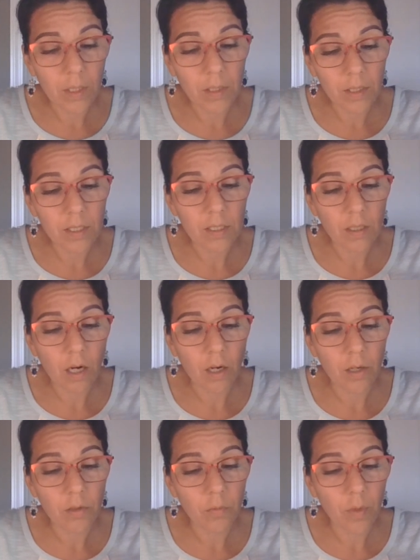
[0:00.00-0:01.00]
this
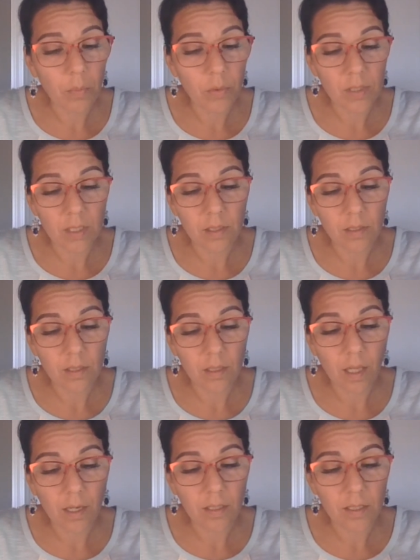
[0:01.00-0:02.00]
card represents a
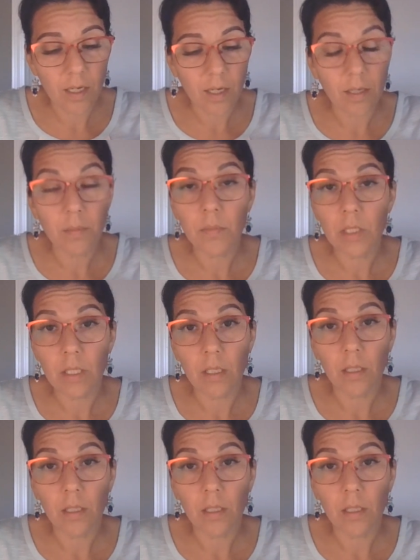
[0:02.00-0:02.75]
lot of times